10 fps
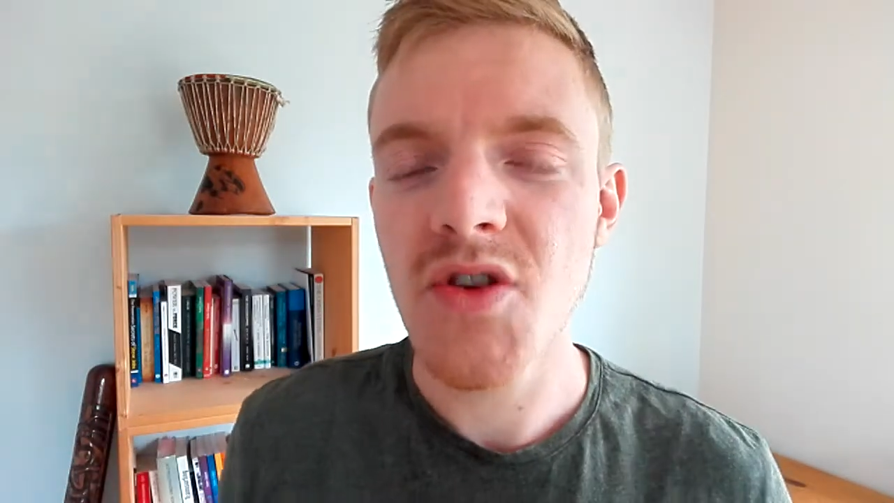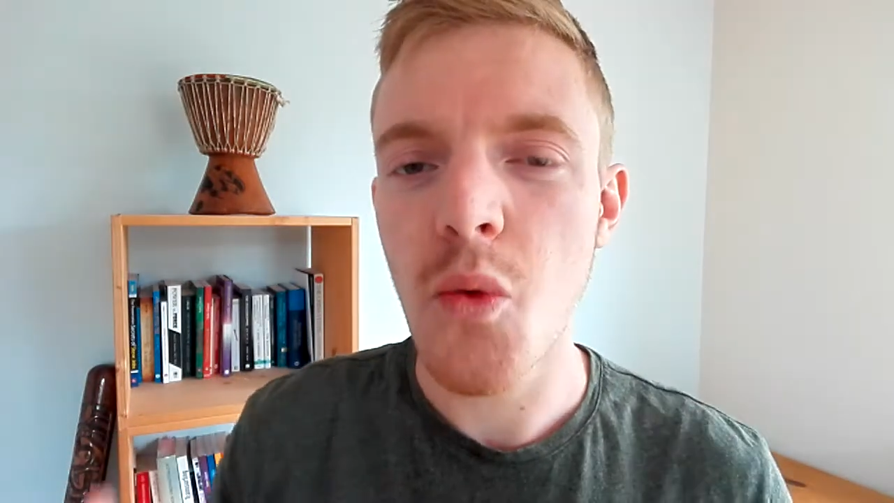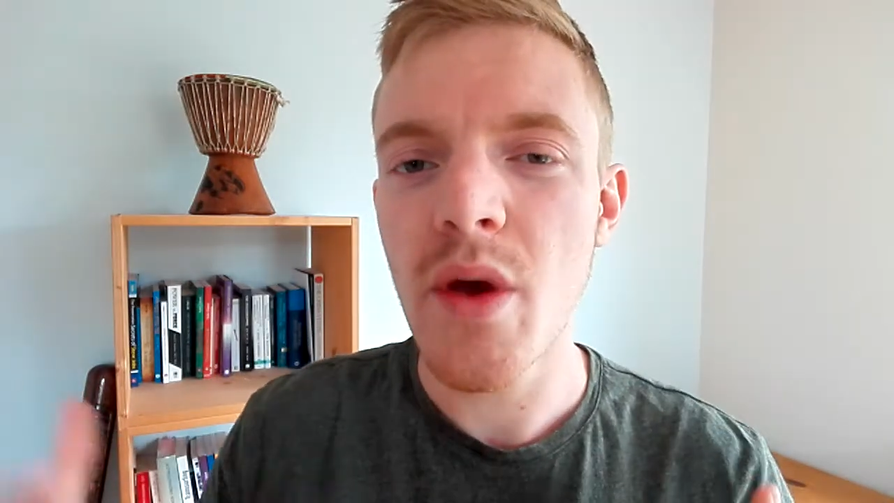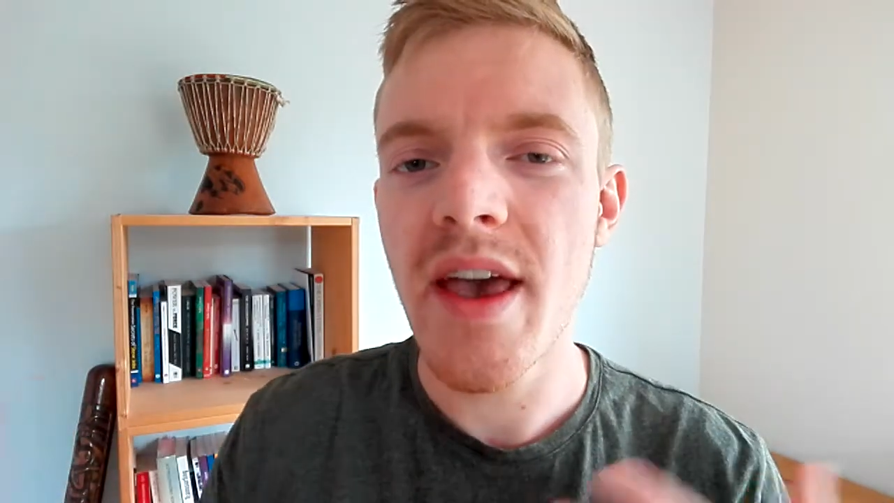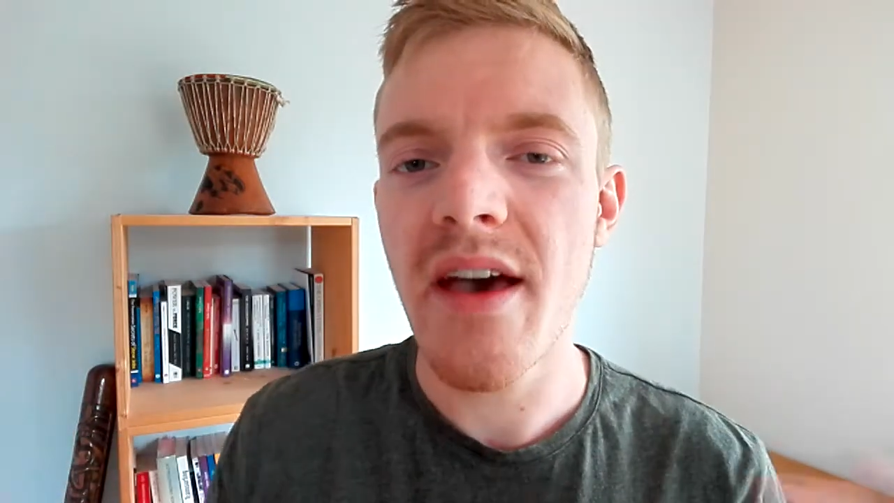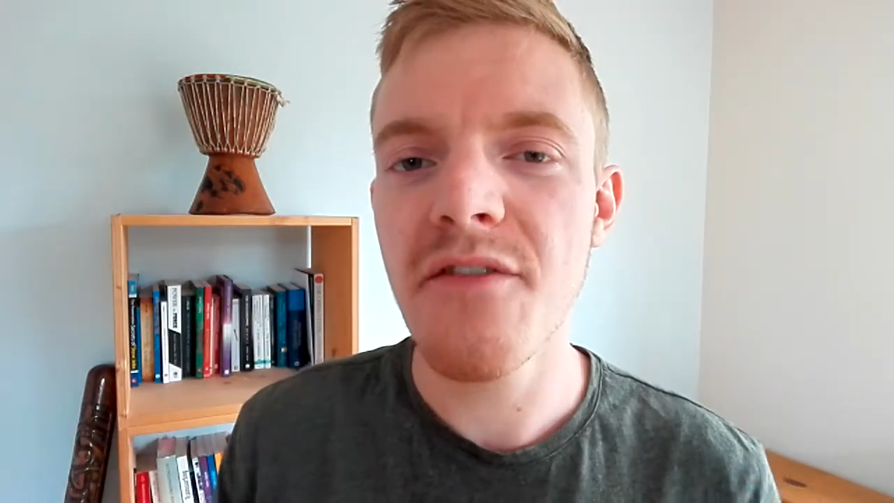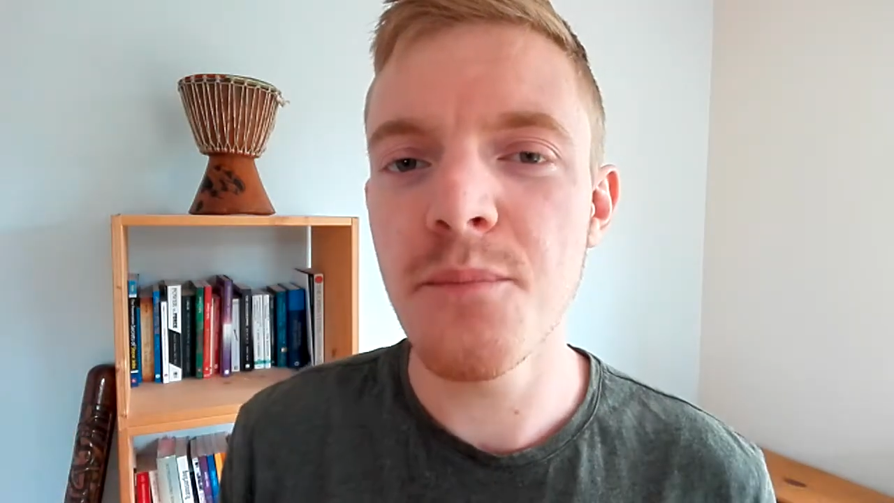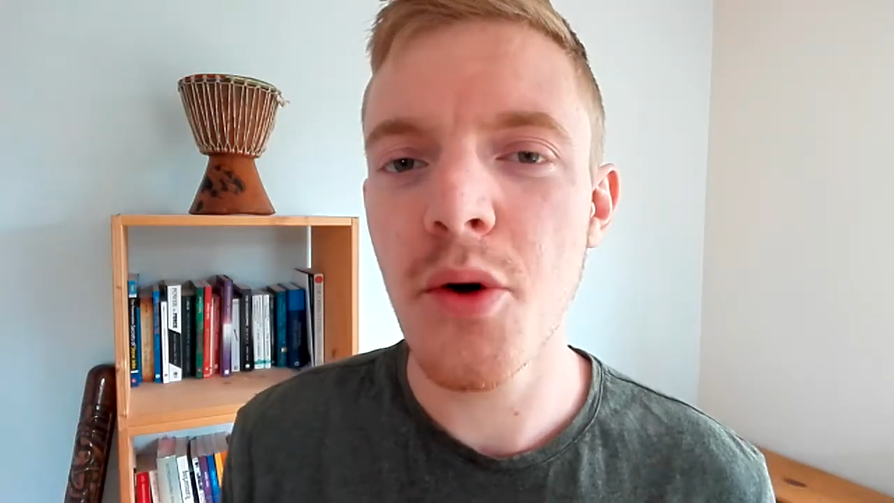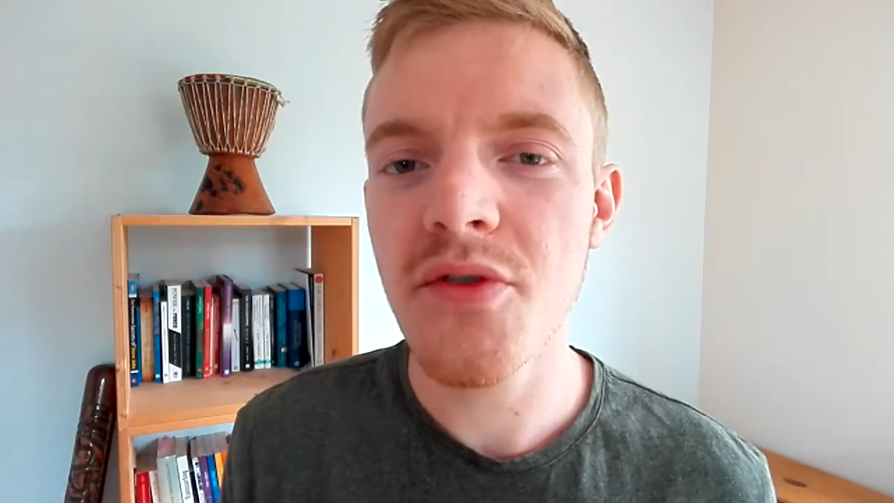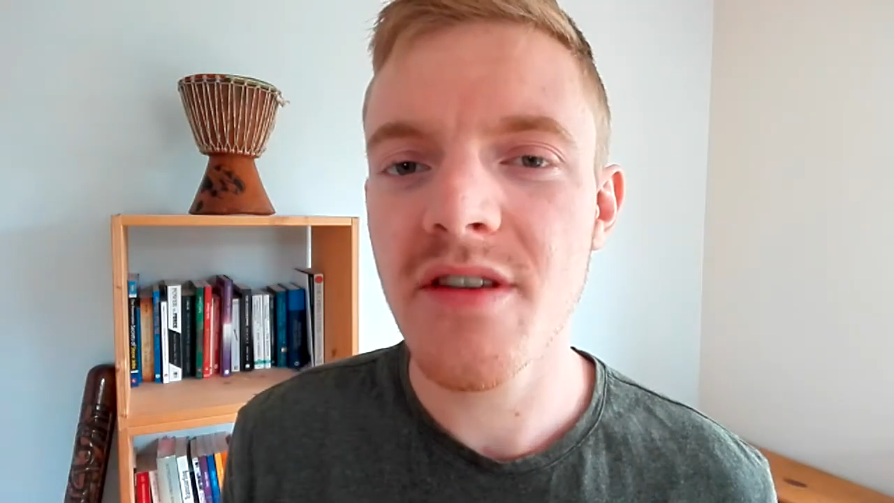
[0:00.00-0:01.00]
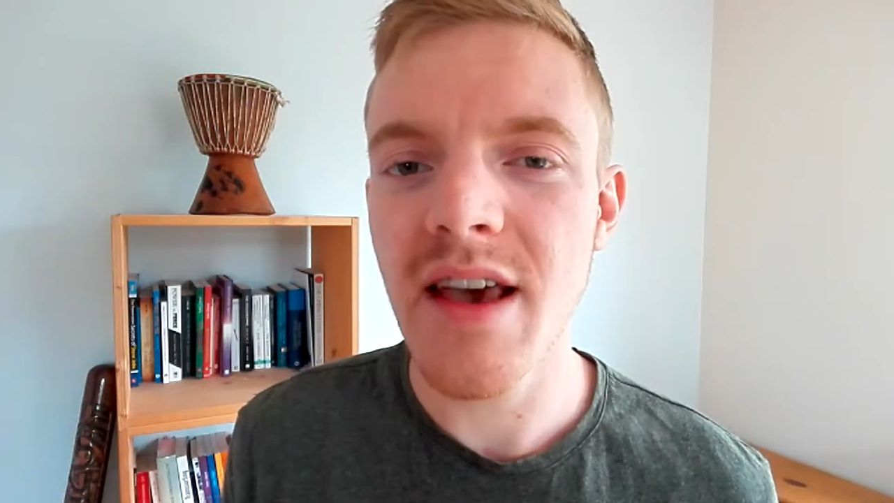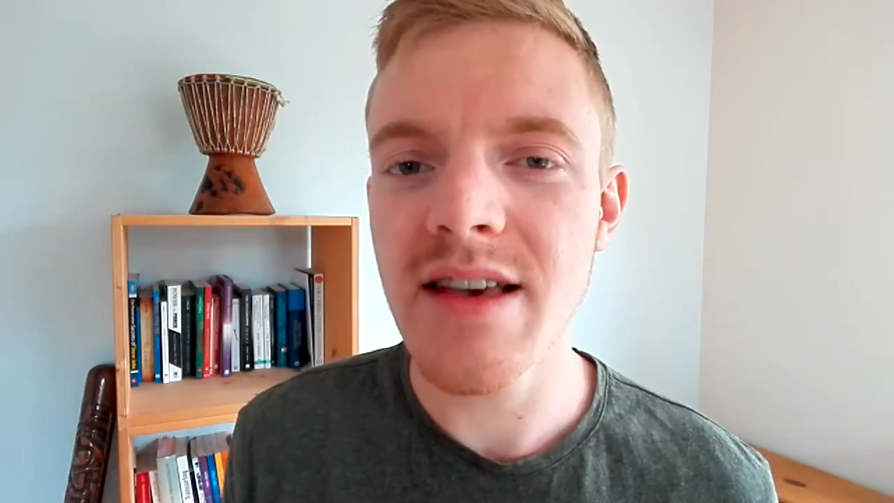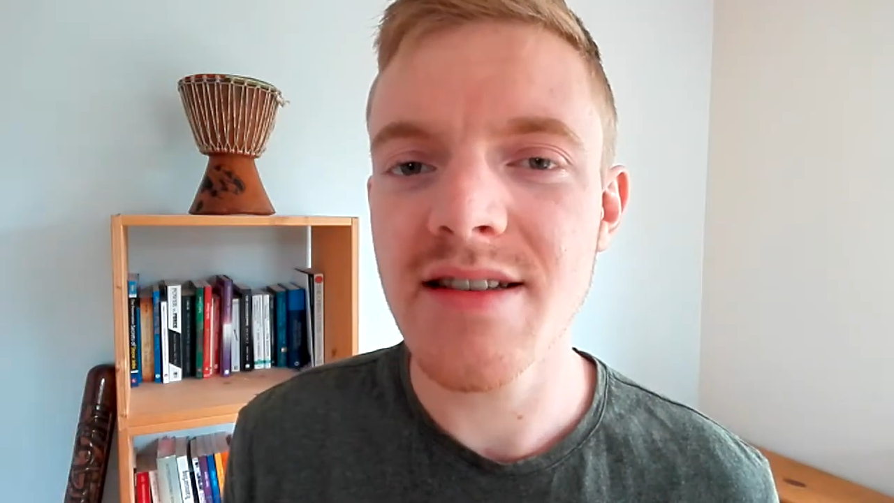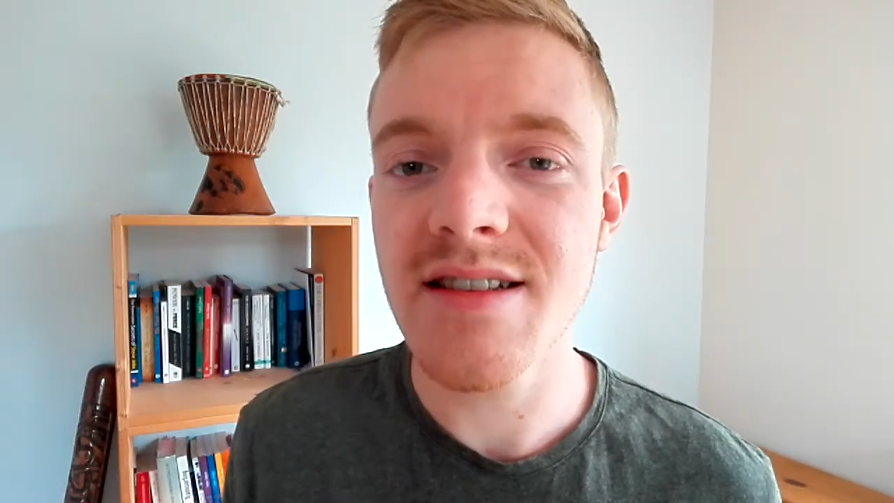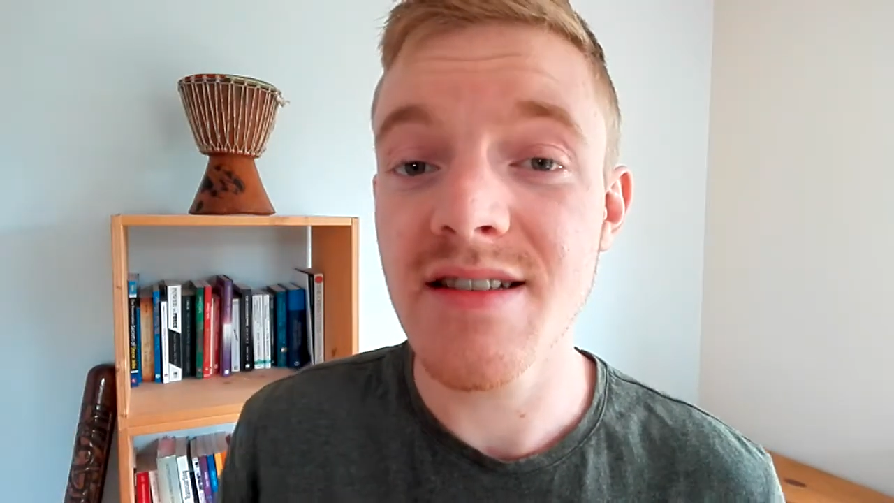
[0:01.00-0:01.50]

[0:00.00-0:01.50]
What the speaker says: we have both cases.